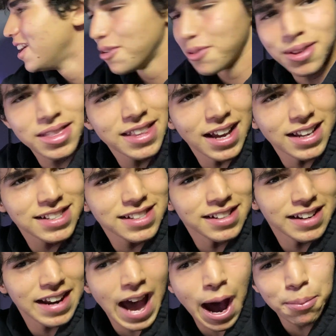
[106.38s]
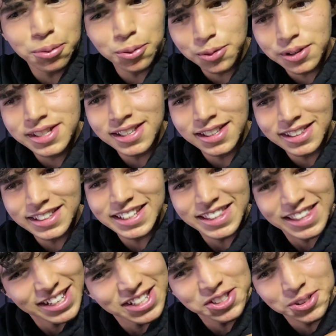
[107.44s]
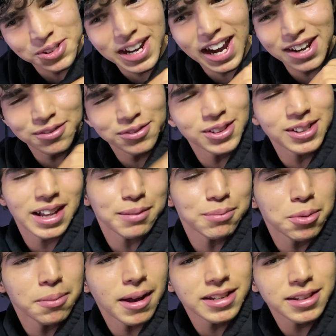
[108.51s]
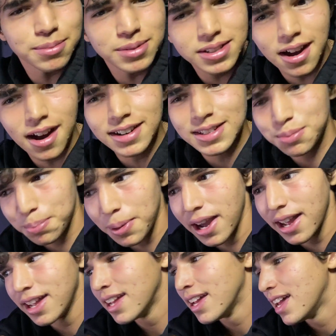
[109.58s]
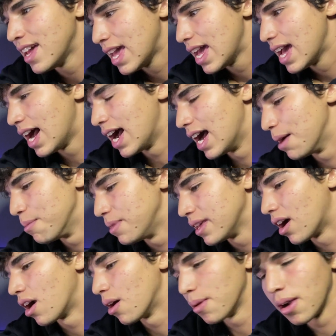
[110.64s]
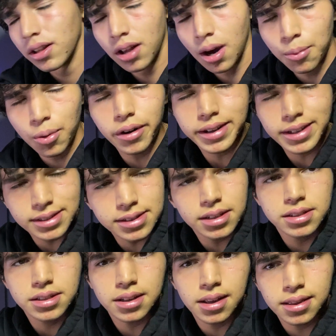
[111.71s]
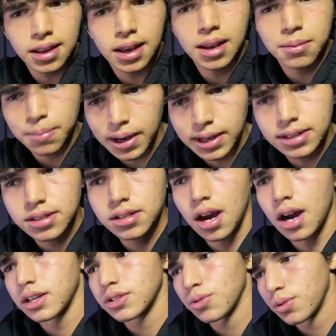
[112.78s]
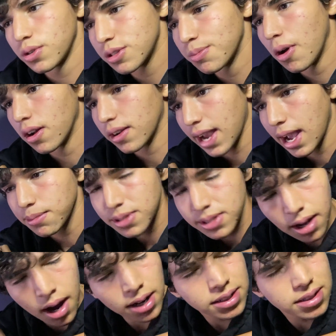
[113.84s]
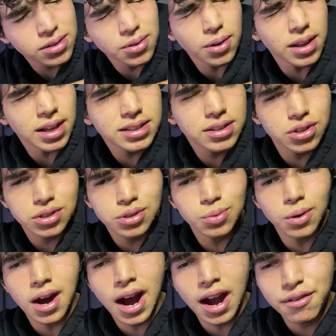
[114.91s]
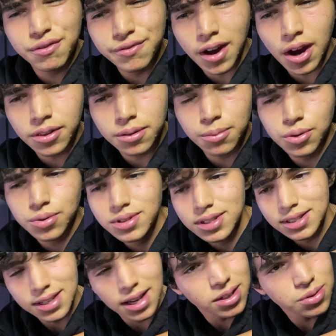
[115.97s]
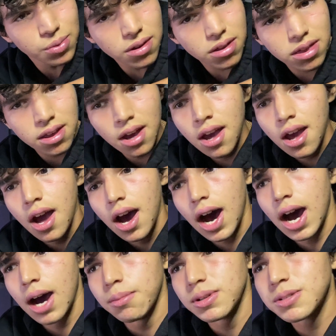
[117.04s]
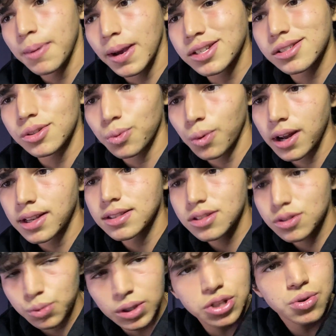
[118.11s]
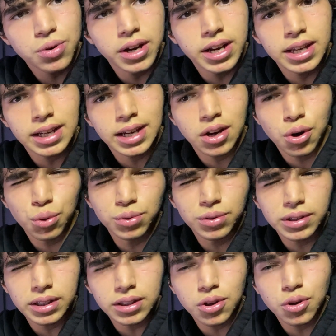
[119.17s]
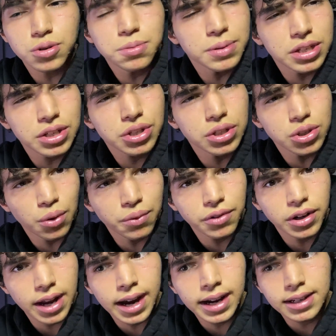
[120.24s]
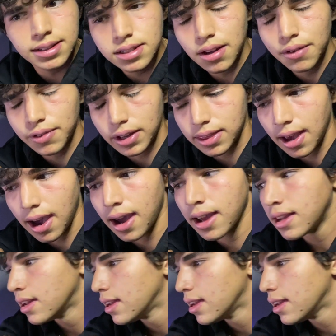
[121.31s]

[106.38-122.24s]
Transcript: with Tesla and Apple recently, they do kind of look like momentum stocks, but they are a lot more consistent than penny stocks or small cap stocks. So that's just what I've found the most success with, especially when swing trading and holding those positions overnight and stuff like that.